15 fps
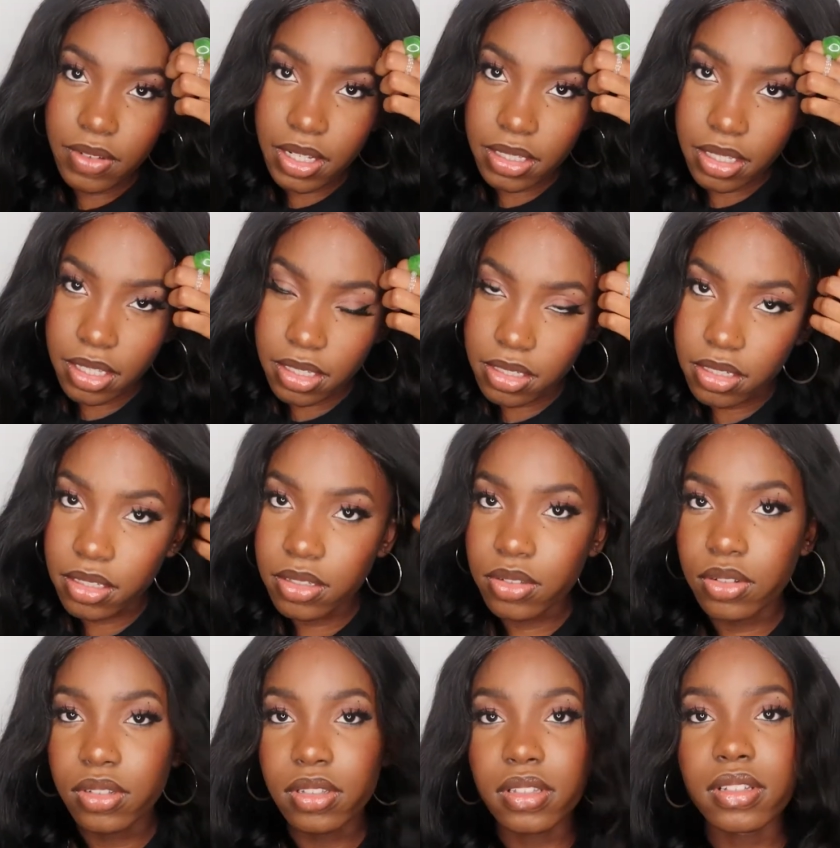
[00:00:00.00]
like edges
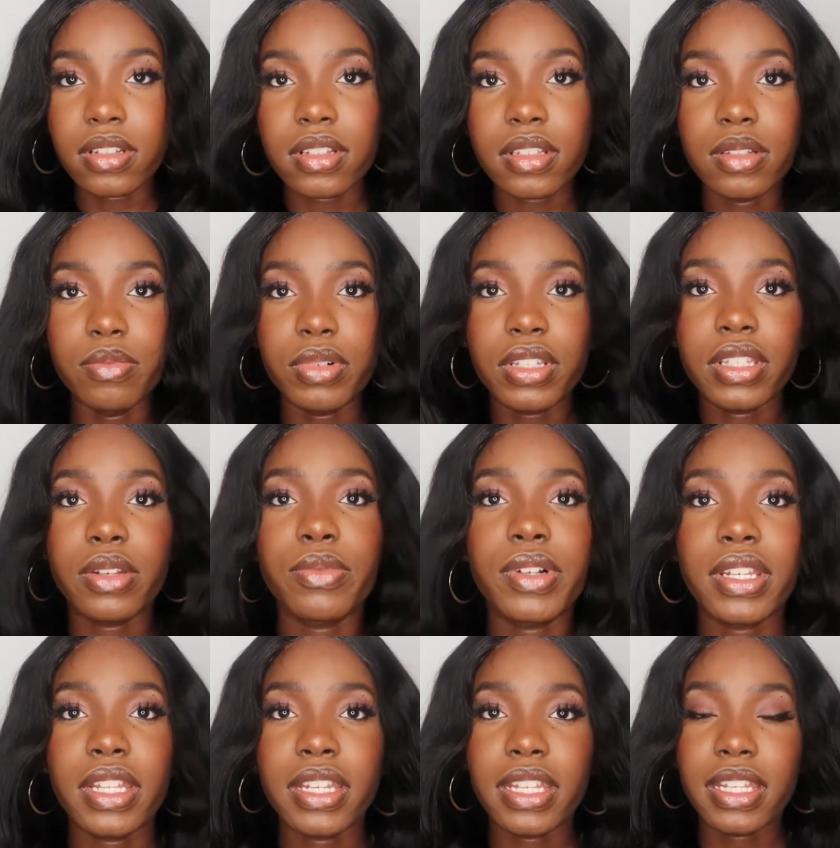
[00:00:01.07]
on this, but they
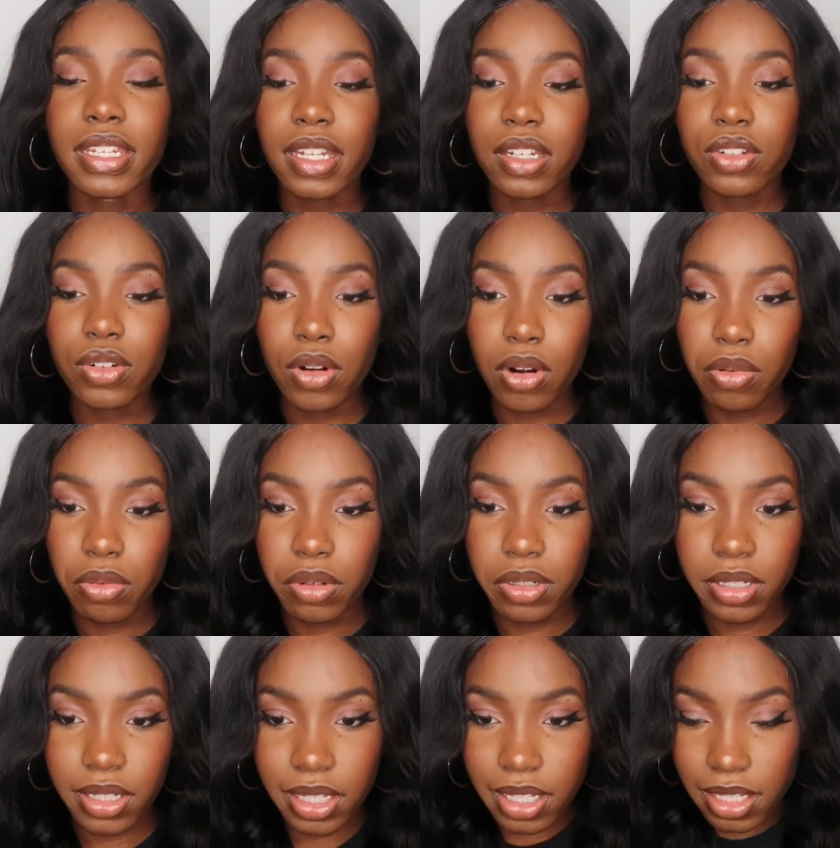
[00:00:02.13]
wanted a natural
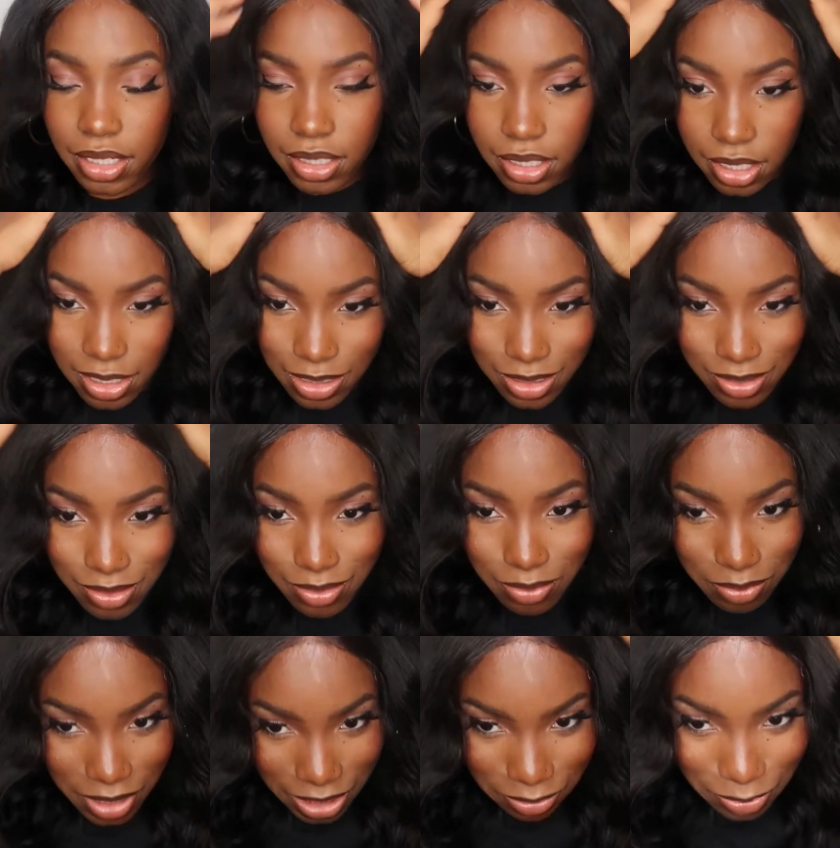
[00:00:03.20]
look, and I
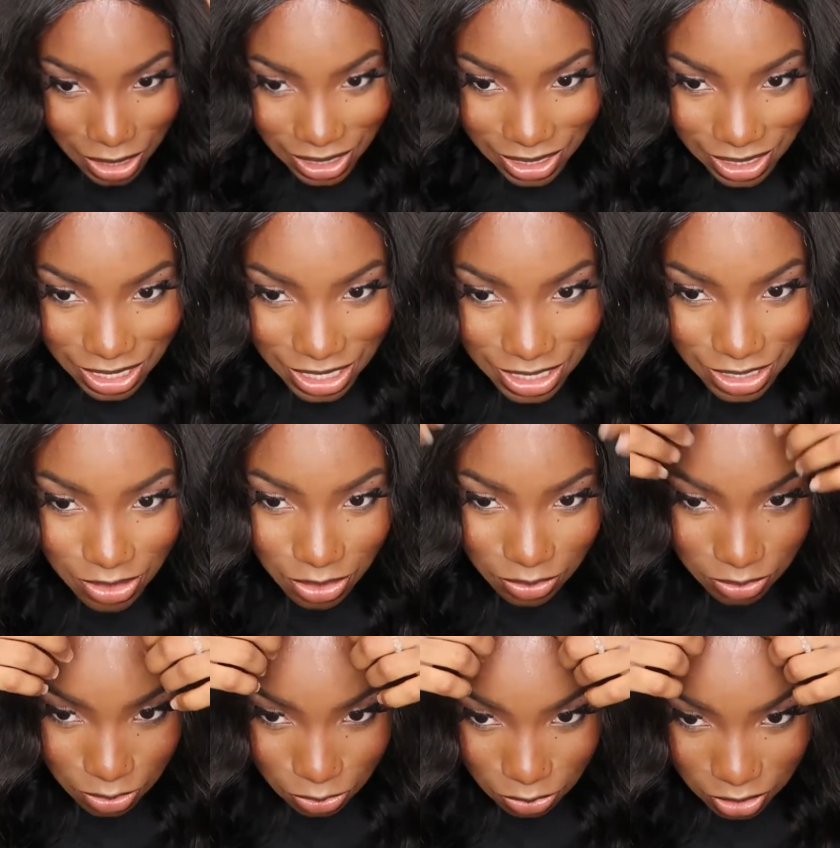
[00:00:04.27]
like my lane
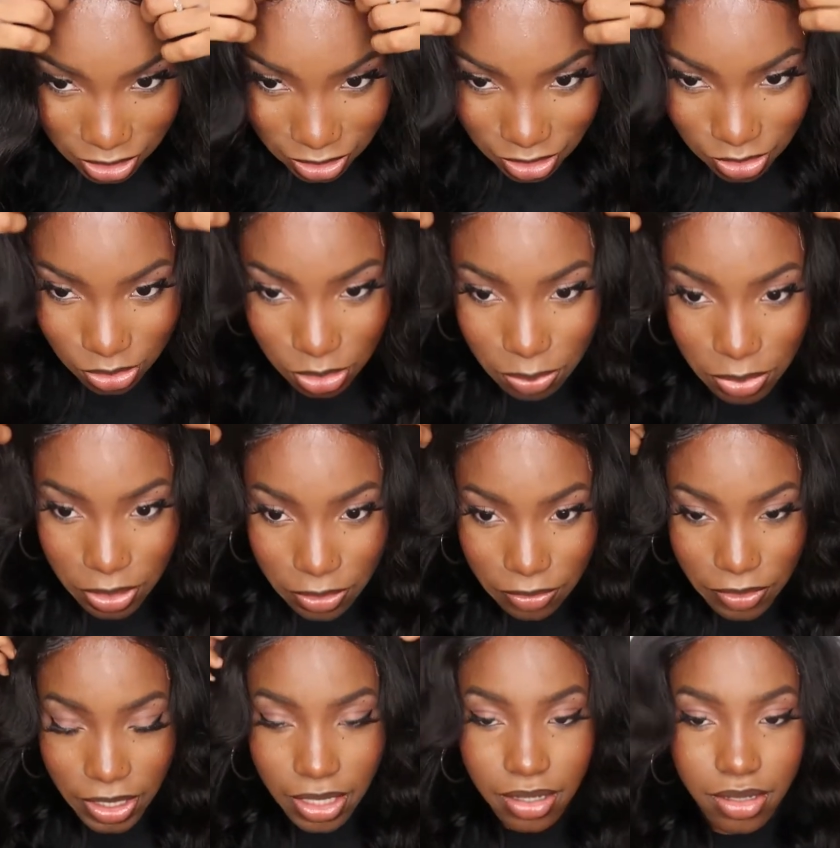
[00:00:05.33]
of the wig is not
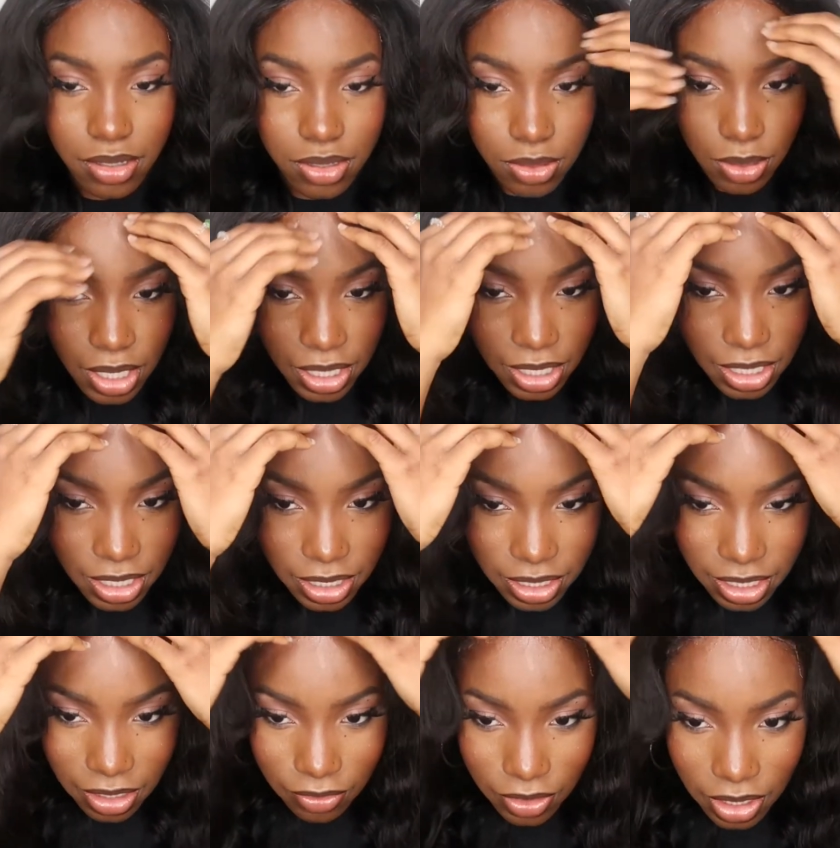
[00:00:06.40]
perfect, so I can't like
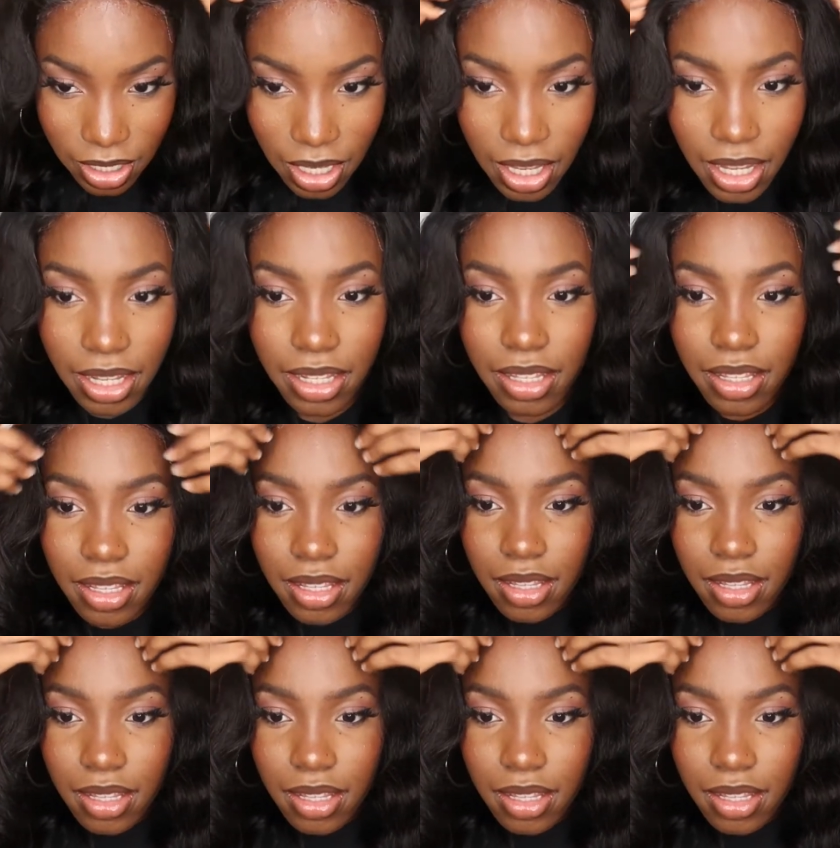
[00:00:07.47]
have it high.